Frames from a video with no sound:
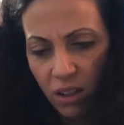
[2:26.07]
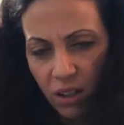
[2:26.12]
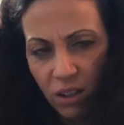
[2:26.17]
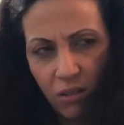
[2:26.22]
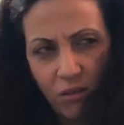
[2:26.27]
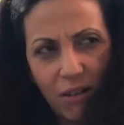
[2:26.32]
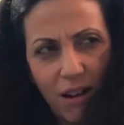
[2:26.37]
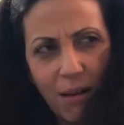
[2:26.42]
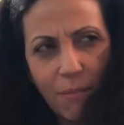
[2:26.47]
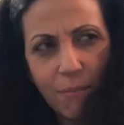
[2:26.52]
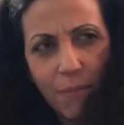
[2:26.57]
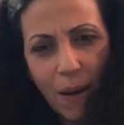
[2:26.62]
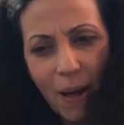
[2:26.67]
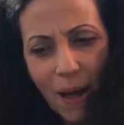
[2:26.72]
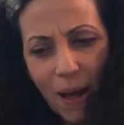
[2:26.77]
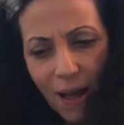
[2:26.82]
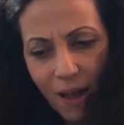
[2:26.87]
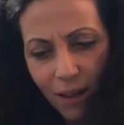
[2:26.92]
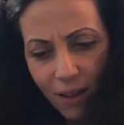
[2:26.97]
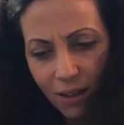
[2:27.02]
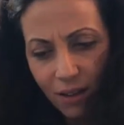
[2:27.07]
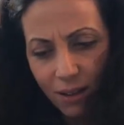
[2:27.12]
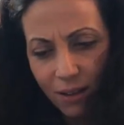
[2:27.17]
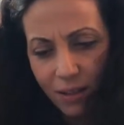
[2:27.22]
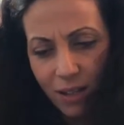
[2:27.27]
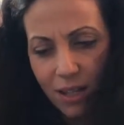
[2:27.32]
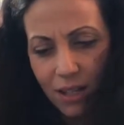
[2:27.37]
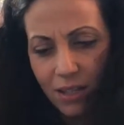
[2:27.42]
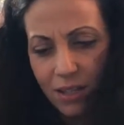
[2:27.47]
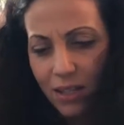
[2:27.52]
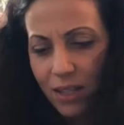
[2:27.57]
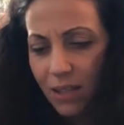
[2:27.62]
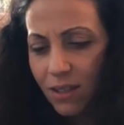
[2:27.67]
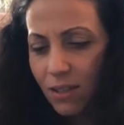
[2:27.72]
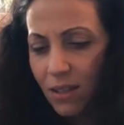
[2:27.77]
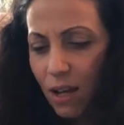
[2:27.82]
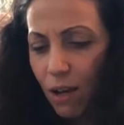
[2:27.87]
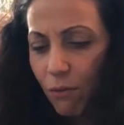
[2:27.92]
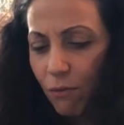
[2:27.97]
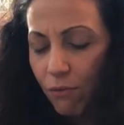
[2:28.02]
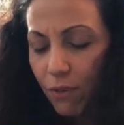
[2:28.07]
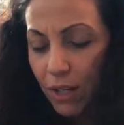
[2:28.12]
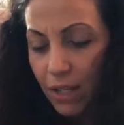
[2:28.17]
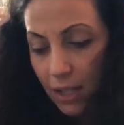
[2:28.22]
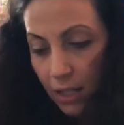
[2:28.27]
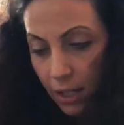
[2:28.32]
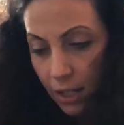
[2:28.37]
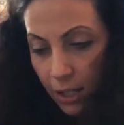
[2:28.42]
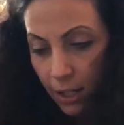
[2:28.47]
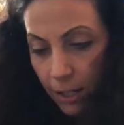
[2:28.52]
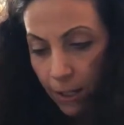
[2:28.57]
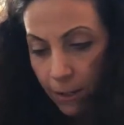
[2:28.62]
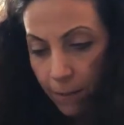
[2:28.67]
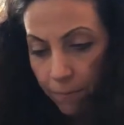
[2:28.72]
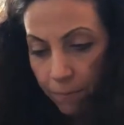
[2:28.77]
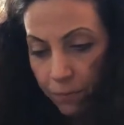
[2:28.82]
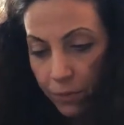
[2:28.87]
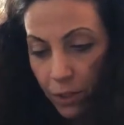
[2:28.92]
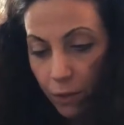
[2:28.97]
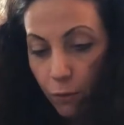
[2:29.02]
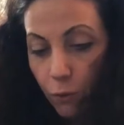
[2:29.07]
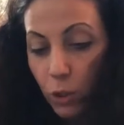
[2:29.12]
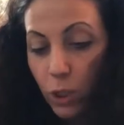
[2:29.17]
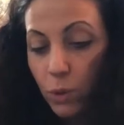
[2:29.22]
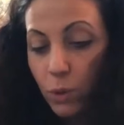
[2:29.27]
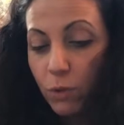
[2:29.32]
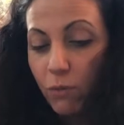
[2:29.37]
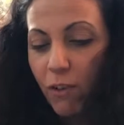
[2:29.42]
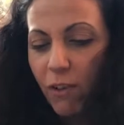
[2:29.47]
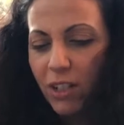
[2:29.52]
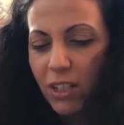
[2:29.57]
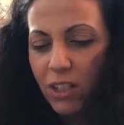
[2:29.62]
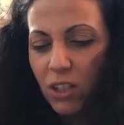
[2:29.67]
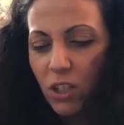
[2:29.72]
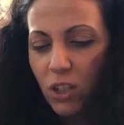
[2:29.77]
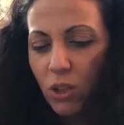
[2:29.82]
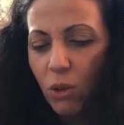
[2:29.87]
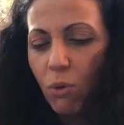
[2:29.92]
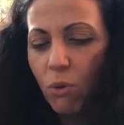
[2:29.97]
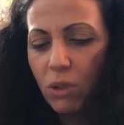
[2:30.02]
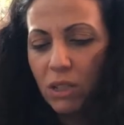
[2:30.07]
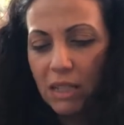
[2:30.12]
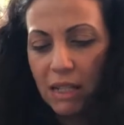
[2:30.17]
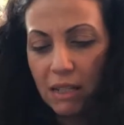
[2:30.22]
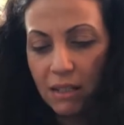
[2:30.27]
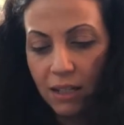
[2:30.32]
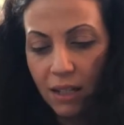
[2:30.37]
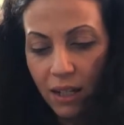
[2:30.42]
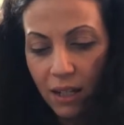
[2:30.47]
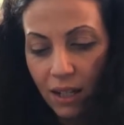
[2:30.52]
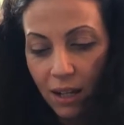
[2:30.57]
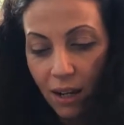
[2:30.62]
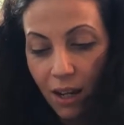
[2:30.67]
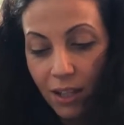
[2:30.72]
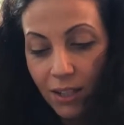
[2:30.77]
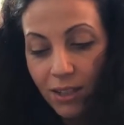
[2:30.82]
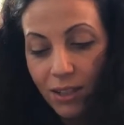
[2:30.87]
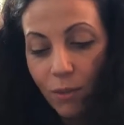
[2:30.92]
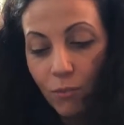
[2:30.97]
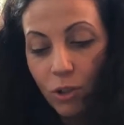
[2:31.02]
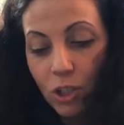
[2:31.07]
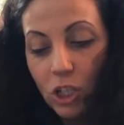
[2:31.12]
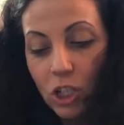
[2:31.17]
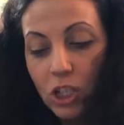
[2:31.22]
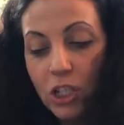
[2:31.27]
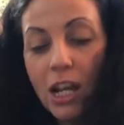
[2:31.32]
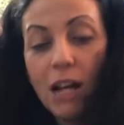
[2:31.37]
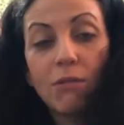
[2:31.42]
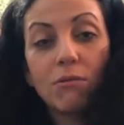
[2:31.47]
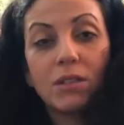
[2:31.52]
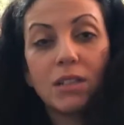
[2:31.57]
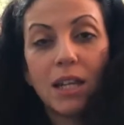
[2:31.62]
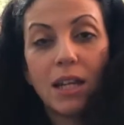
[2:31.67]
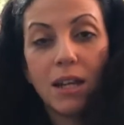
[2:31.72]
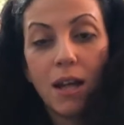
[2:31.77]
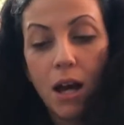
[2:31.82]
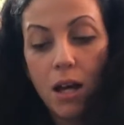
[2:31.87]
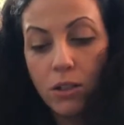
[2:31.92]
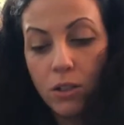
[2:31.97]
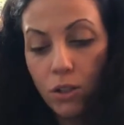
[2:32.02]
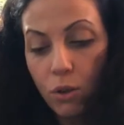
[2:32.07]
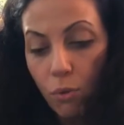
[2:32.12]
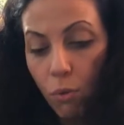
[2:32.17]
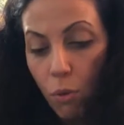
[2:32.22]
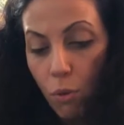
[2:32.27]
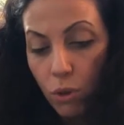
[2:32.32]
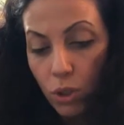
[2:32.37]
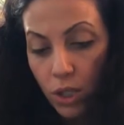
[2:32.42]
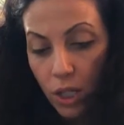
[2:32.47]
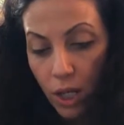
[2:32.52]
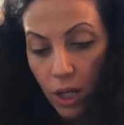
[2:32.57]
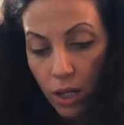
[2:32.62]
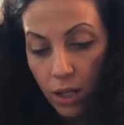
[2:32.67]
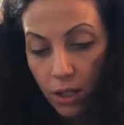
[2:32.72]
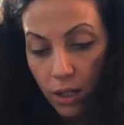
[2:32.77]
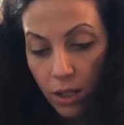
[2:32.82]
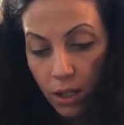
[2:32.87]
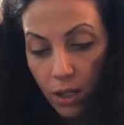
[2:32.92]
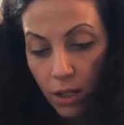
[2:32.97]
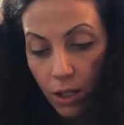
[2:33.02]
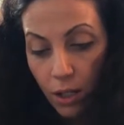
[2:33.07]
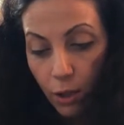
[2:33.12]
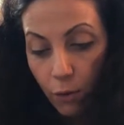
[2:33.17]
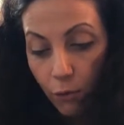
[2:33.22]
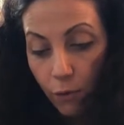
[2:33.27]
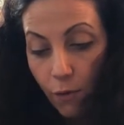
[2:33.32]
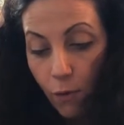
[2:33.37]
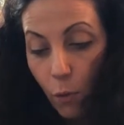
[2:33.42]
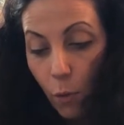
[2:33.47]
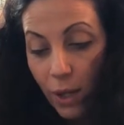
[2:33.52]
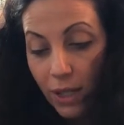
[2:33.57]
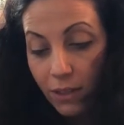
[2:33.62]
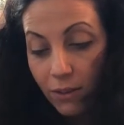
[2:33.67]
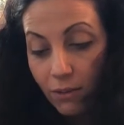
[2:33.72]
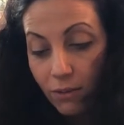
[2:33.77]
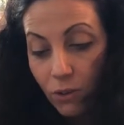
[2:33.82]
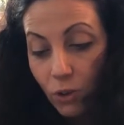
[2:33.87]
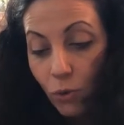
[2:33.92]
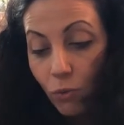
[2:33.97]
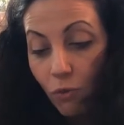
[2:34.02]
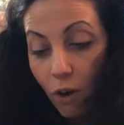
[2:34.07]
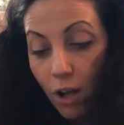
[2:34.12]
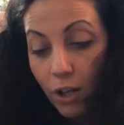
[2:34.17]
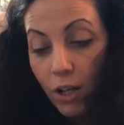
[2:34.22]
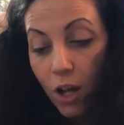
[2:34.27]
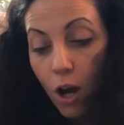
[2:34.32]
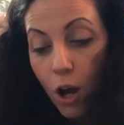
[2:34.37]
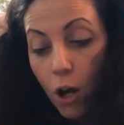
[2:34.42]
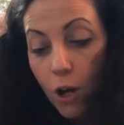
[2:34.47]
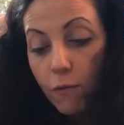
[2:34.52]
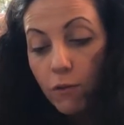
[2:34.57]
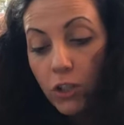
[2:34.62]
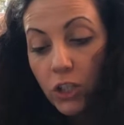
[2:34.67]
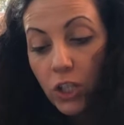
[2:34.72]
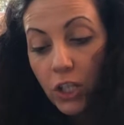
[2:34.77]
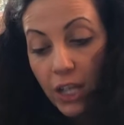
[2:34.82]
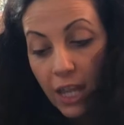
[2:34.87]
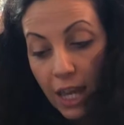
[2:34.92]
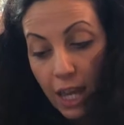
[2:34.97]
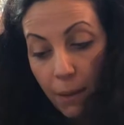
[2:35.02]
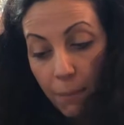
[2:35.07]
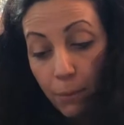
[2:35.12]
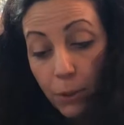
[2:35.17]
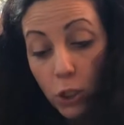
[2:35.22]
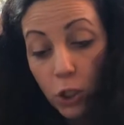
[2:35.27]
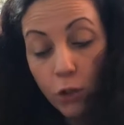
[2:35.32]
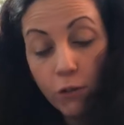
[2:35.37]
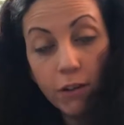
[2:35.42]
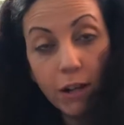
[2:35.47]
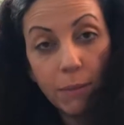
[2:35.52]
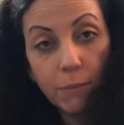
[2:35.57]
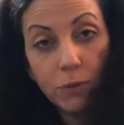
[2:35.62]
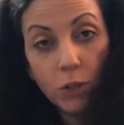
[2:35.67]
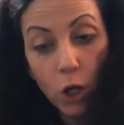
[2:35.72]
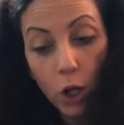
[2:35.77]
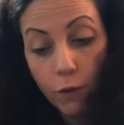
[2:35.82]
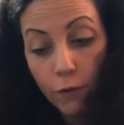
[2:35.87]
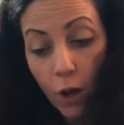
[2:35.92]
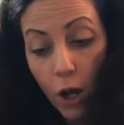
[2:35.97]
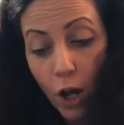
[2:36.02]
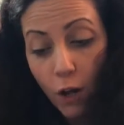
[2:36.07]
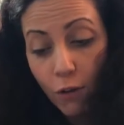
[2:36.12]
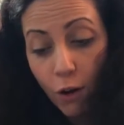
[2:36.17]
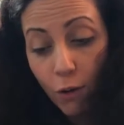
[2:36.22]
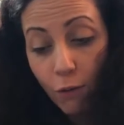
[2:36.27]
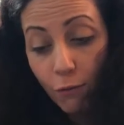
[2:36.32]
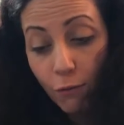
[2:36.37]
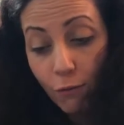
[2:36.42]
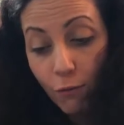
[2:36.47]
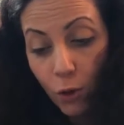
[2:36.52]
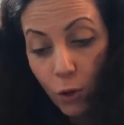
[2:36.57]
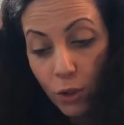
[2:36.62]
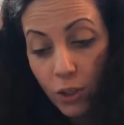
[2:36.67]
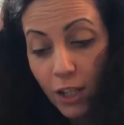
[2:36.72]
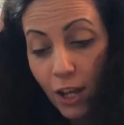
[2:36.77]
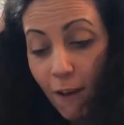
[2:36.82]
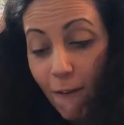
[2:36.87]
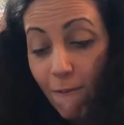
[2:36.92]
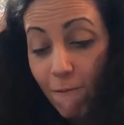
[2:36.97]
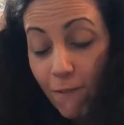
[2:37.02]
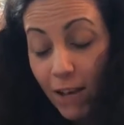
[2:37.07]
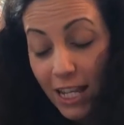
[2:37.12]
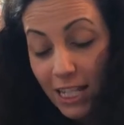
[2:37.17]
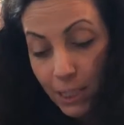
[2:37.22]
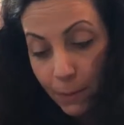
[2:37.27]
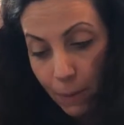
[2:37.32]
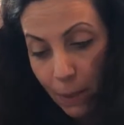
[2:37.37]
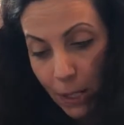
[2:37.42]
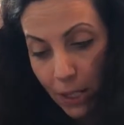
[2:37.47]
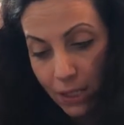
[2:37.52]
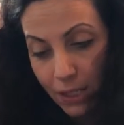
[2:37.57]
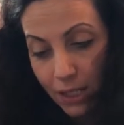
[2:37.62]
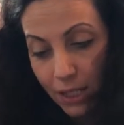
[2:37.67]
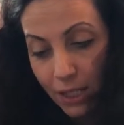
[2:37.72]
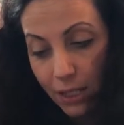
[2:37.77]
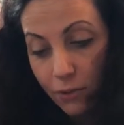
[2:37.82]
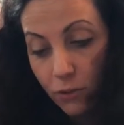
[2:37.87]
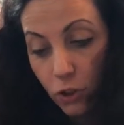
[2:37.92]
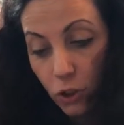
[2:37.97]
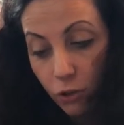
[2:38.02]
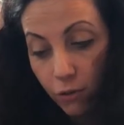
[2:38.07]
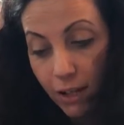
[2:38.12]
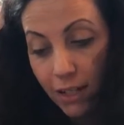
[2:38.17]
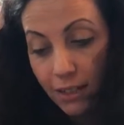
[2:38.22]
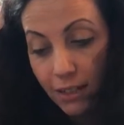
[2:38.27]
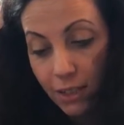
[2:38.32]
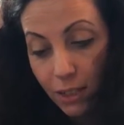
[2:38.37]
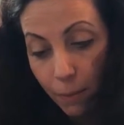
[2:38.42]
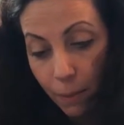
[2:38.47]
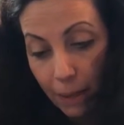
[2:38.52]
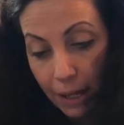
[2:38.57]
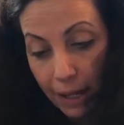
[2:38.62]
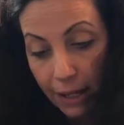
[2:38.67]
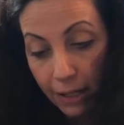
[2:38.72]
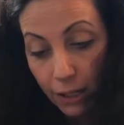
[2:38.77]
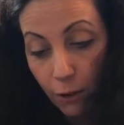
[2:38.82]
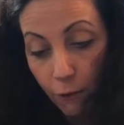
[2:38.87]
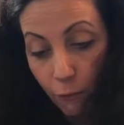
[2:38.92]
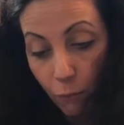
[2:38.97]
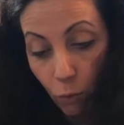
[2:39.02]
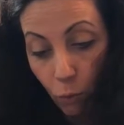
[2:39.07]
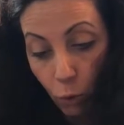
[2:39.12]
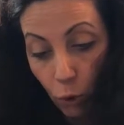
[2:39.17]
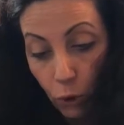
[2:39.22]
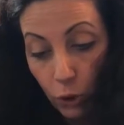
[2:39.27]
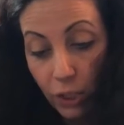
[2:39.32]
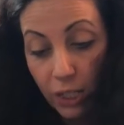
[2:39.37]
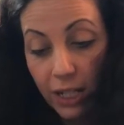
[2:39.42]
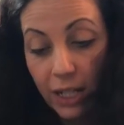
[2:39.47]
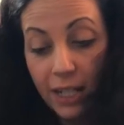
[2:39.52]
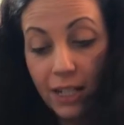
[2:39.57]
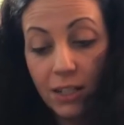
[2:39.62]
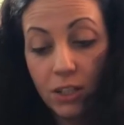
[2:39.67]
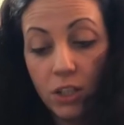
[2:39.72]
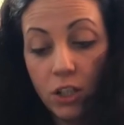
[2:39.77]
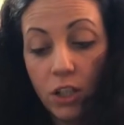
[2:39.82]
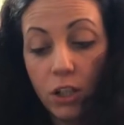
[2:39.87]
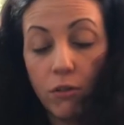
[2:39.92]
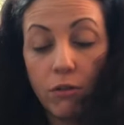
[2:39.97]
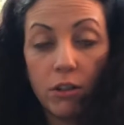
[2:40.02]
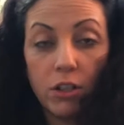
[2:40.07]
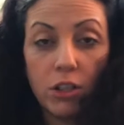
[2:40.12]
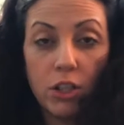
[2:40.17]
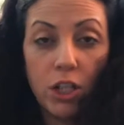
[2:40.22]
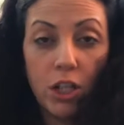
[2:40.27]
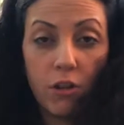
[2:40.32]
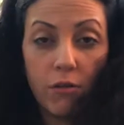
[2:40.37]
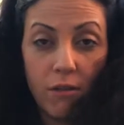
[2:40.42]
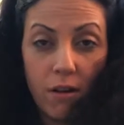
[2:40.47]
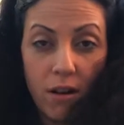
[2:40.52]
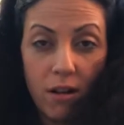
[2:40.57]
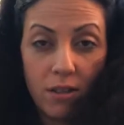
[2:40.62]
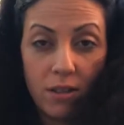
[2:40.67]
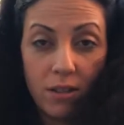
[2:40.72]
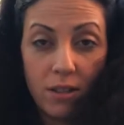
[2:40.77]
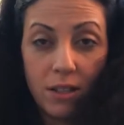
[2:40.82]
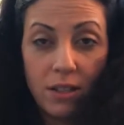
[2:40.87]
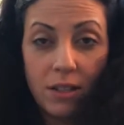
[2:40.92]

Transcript: "Grandpa?" Kit said doubtfully. The voice was very distorted, like someone shouting underwater. River went to run over to Kit, but tripped over her own foot, face planting straight as a plank of wood into the crunchy grass.